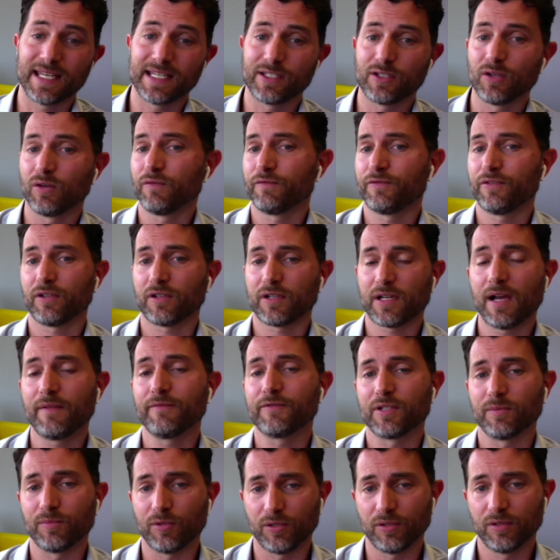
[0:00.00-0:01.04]
don't feel
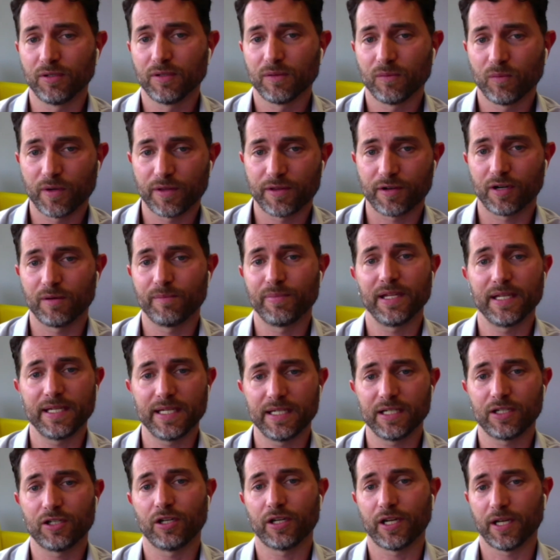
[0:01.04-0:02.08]
comfortable with their ability
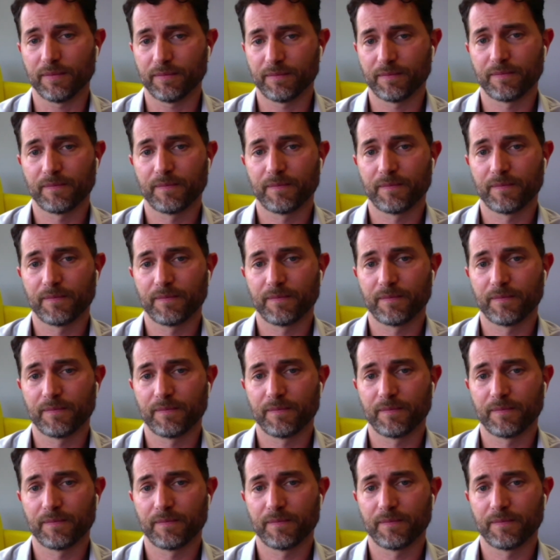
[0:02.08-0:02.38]
to cook it.